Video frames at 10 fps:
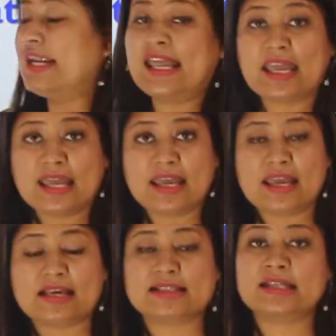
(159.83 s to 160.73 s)

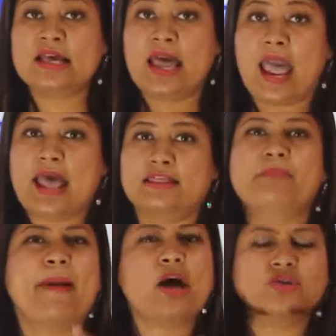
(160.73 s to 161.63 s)
lakes and the
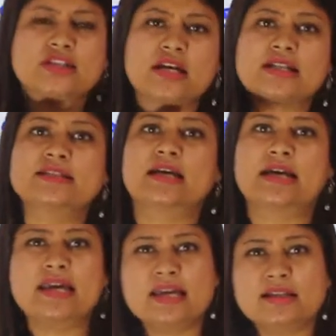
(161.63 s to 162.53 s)
mountains, the
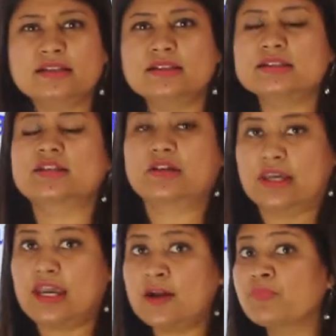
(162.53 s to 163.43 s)
hills,
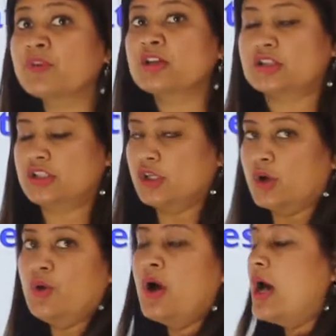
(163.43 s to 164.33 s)
okay?
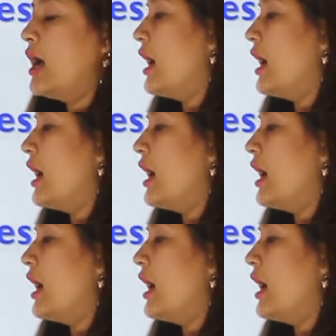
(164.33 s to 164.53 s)
So